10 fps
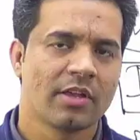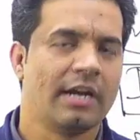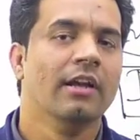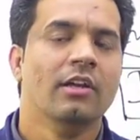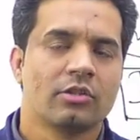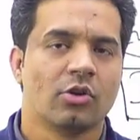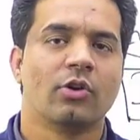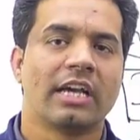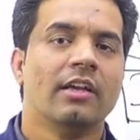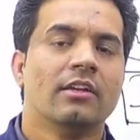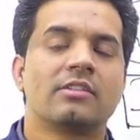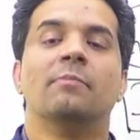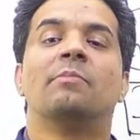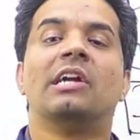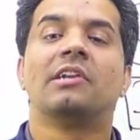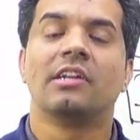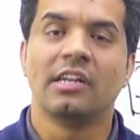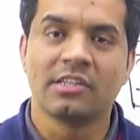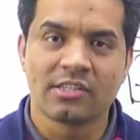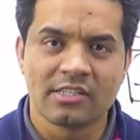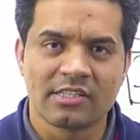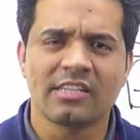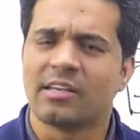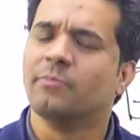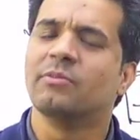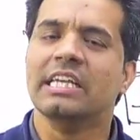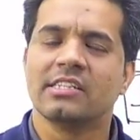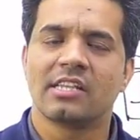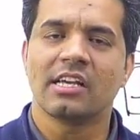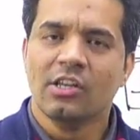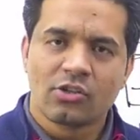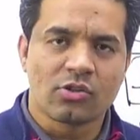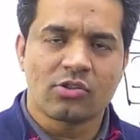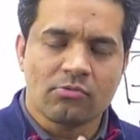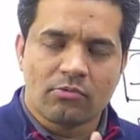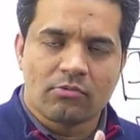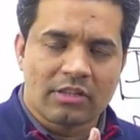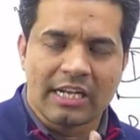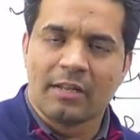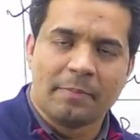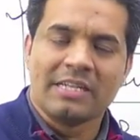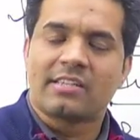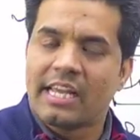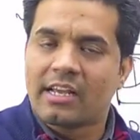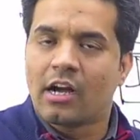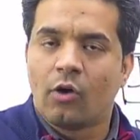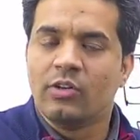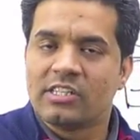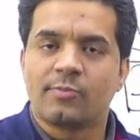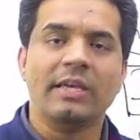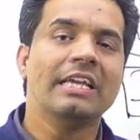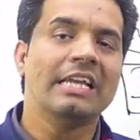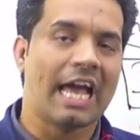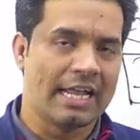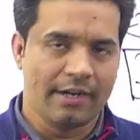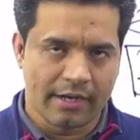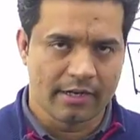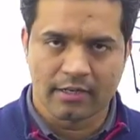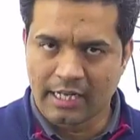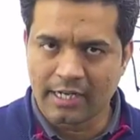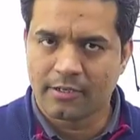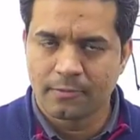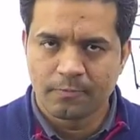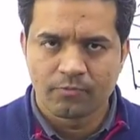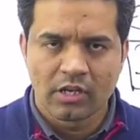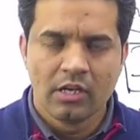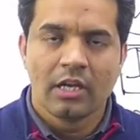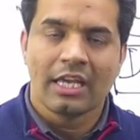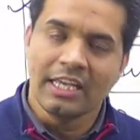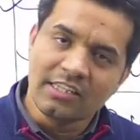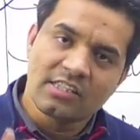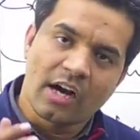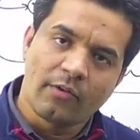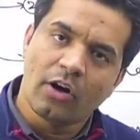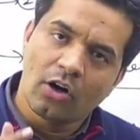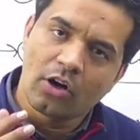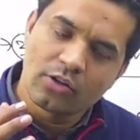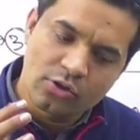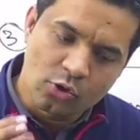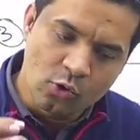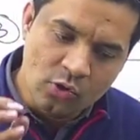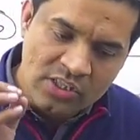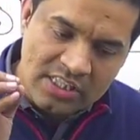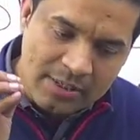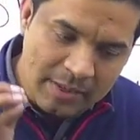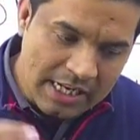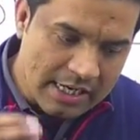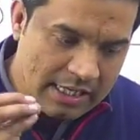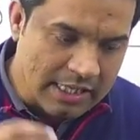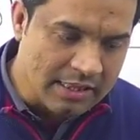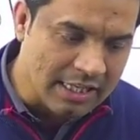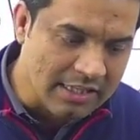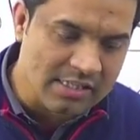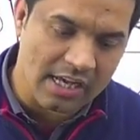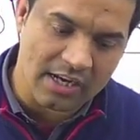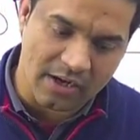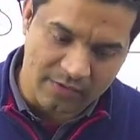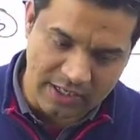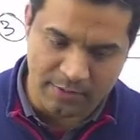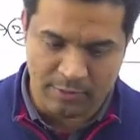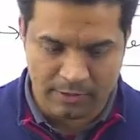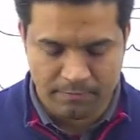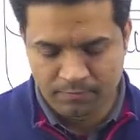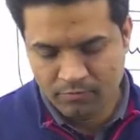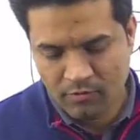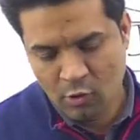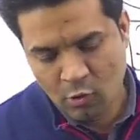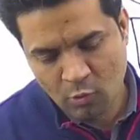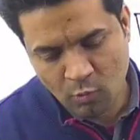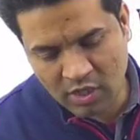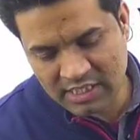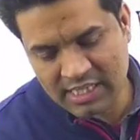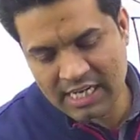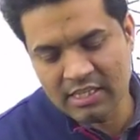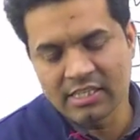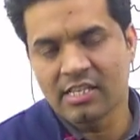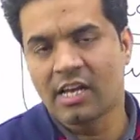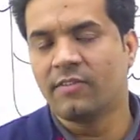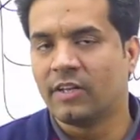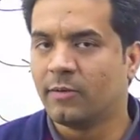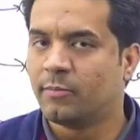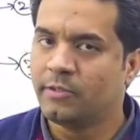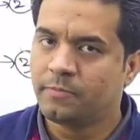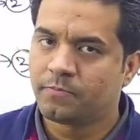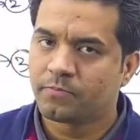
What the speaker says: Right. So okay, some blood relation is there, something is there. So that depends like how it is being inherited, correct? In Java also similarly things are available. What is that things are available?